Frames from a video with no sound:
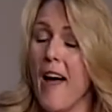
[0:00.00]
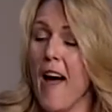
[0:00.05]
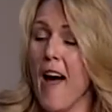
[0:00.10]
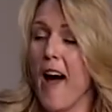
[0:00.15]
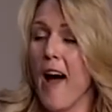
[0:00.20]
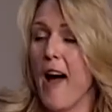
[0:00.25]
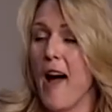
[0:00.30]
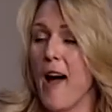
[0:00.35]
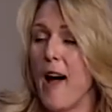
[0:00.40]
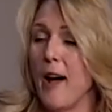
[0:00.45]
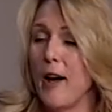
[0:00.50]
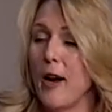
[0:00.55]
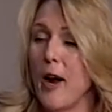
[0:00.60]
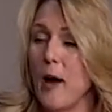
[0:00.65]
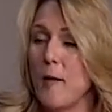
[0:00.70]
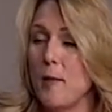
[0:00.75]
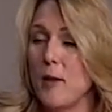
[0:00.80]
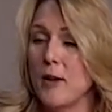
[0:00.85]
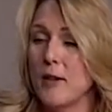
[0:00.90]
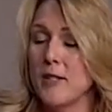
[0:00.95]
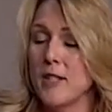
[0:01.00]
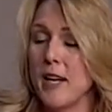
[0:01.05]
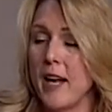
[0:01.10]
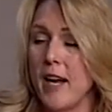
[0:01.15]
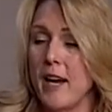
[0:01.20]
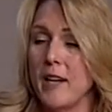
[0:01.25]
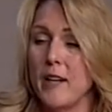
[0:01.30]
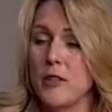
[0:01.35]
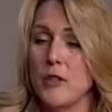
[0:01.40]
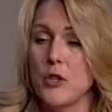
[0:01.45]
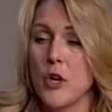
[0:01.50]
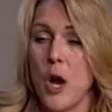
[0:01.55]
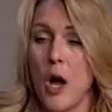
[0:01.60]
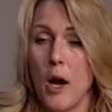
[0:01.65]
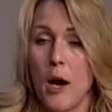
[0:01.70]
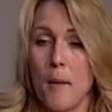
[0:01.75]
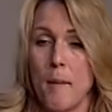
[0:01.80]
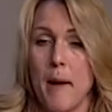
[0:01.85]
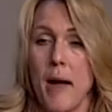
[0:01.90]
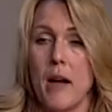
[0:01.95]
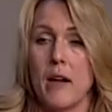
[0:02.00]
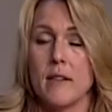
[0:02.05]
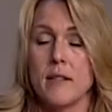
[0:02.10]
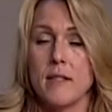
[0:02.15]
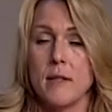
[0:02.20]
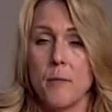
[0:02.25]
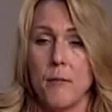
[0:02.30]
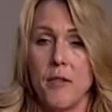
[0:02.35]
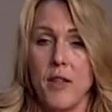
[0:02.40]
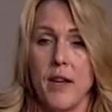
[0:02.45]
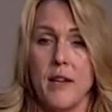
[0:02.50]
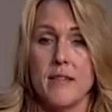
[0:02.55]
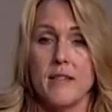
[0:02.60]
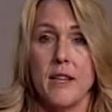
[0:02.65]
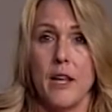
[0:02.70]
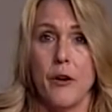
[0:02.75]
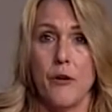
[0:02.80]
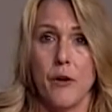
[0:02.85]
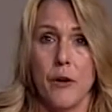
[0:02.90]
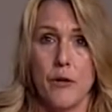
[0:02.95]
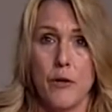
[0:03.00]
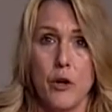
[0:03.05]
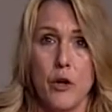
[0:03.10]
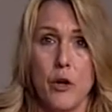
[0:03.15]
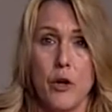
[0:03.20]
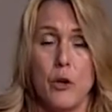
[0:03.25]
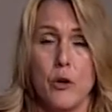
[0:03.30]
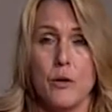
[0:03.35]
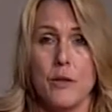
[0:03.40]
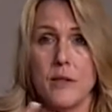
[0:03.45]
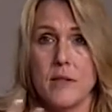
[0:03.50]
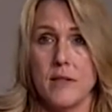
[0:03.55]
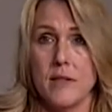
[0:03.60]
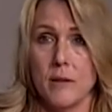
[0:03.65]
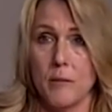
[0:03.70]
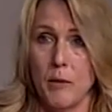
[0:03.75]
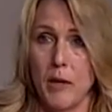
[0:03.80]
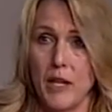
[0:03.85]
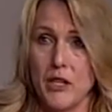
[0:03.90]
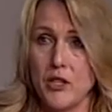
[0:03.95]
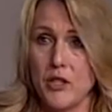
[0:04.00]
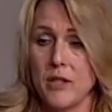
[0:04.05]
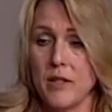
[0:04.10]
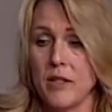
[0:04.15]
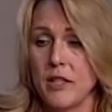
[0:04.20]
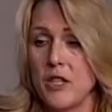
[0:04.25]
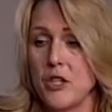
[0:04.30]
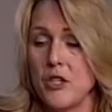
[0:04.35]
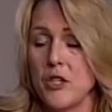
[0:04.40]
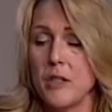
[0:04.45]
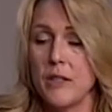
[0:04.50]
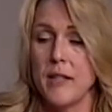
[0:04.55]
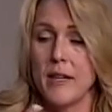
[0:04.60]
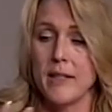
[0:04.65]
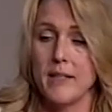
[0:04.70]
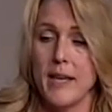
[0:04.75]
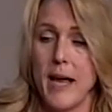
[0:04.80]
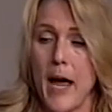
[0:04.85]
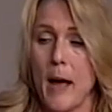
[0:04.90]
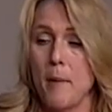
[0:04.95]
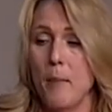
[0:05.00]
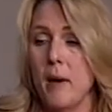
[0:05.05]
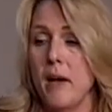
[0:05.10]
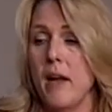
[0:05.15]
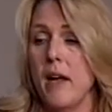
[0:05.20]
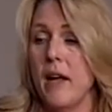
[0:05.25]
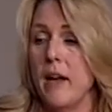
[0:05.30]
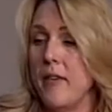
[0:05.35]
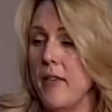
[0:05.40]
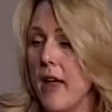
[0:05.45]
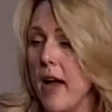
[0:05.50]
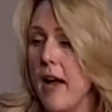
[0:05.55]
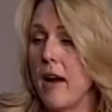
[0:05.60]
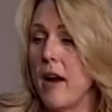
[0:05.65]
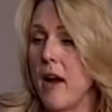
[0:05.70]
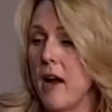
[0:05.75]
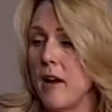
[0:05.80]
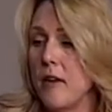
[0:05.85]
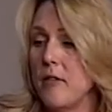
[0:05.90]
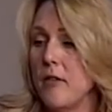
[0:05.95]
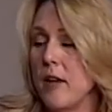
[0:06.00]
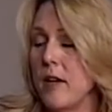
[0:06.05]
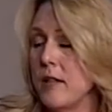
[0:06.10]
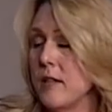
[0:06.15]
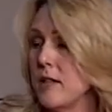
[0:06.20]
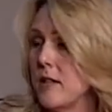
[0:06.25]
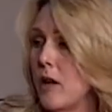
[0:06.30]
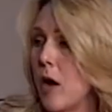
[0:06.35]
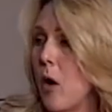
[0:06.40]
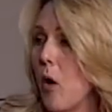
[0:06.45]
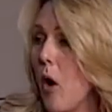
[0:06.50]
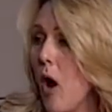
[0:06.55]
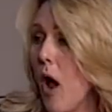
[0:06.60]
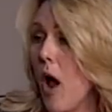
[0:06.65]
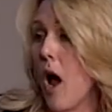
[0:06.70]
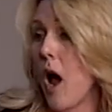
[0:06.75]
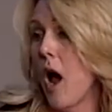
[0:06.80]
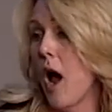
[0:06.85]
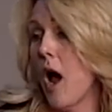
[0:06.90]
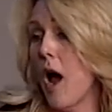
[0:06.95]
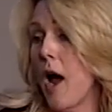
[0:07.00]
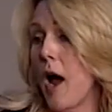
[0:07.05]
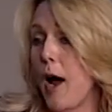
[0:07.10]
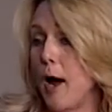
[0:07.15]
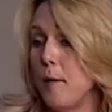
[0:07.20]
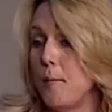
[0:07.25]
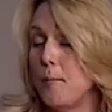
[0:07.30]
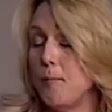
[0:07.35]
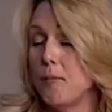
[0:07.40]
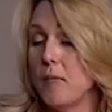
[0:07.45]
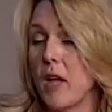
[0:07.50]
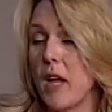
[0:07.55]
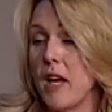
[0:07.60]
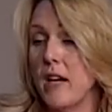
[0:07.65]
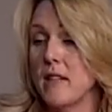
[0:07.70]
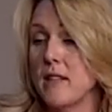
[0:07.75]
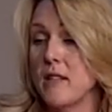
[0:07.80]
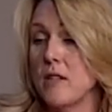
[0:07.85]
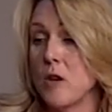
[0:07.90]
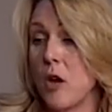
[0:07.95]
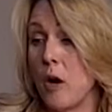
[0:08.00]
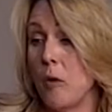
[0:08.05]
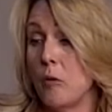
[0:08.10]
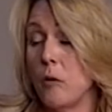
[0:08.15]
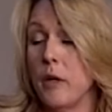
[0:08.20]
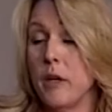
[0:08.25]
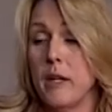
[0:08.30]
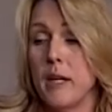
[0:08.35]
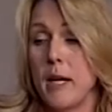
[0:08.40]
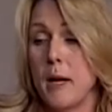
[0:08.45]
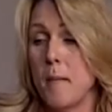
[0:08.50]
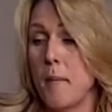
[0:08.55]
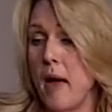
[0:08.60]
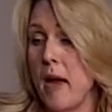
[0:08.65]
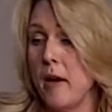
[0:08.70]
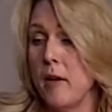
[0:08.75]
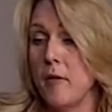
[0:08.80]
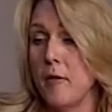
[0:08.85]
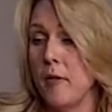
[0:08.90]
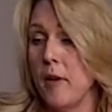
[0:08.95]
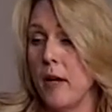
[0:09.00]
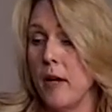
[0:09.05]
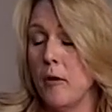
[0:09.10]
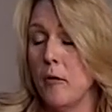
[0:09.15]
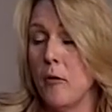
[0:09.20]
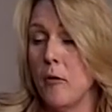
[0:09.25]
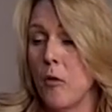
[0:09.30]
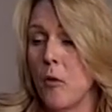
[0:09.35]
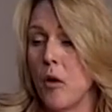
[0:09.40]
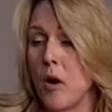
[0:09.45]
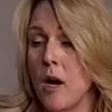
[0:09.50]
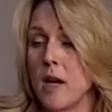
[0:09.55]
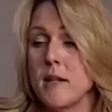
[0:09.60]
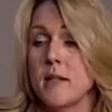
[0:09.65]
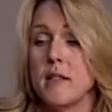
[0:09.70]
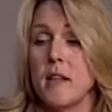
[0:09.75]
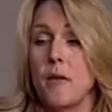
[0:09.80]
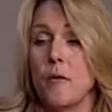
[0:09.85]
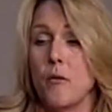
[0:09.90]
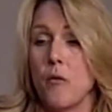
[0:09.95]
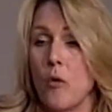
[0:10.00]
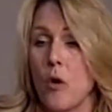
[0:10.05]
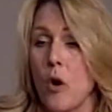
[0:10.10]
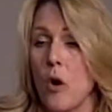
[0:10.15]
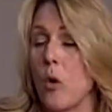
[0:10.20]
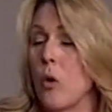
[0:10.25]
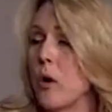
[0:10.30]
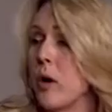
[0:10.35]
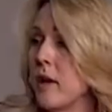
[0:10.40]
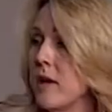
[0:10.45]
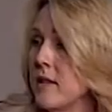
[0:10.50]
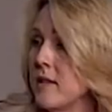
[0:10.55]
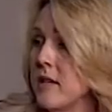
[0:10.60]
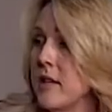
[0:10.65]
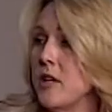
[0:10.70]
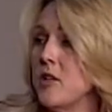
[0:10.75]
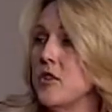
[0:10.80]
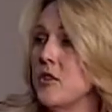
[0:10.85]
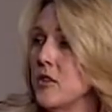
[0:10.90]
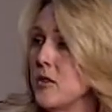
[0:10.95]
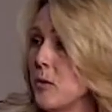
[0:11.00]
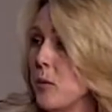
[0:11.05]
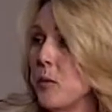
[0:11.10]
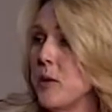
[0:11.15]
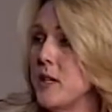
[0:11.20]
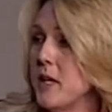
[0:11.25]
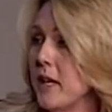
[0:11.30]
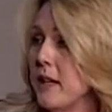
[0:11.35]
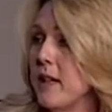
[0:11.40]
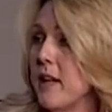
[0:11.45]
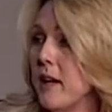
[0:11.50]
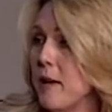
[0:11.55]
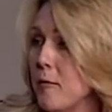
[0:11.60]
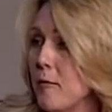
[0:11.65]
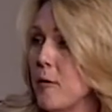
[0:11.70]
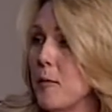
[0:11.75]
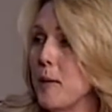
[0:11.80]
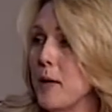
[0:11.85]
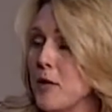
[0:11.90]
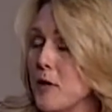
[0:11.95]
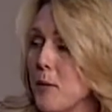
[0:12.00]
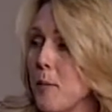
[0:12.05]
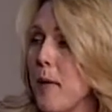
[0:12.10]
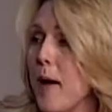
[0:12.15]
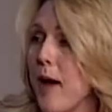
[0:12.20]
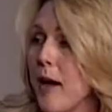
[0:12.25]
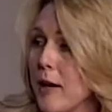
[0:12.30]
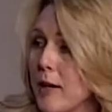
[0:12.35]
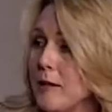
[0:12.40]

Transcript: uh, come there today to talk about some things that are in the news and some legislation that's happening and that kind of thing. So um, it's a really a benefit for us and for our organizations when we take that information back.